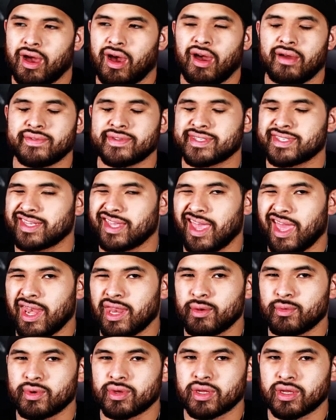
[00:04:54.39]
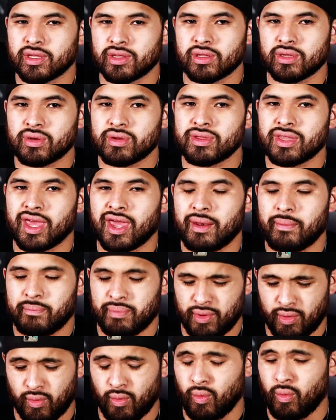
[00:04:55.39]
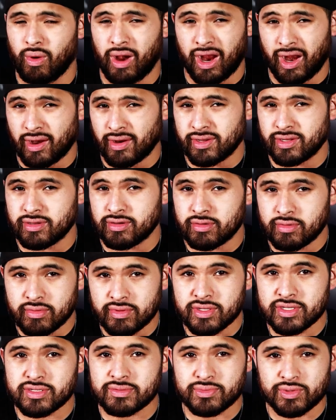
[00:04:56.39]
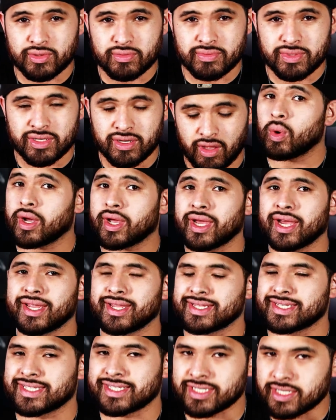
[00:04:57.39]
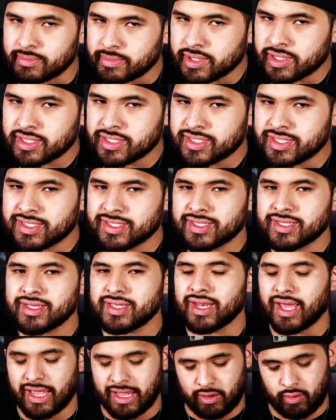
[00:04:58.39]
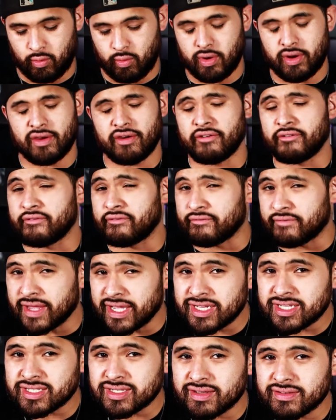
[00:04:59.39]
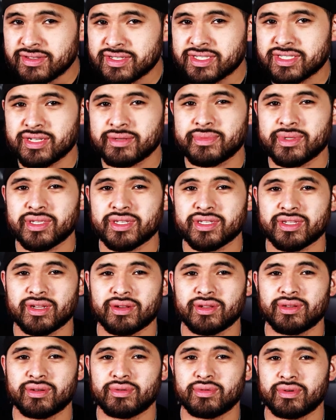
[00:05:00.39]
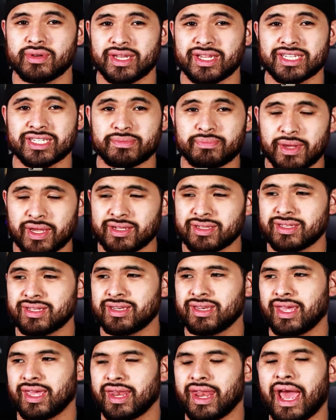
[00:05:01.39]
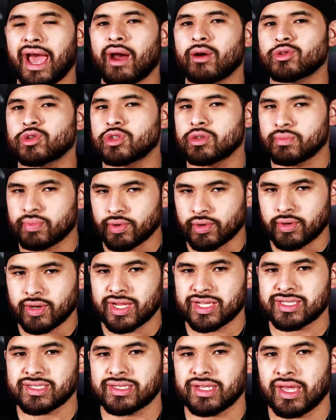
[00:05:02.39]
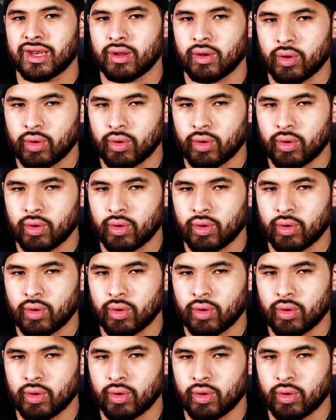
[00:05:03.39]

Obviously, anyone can learn that, but why are you doing this movement? What kind of stimulus is it? What effects of the stimulus are you expecting, and how to progress that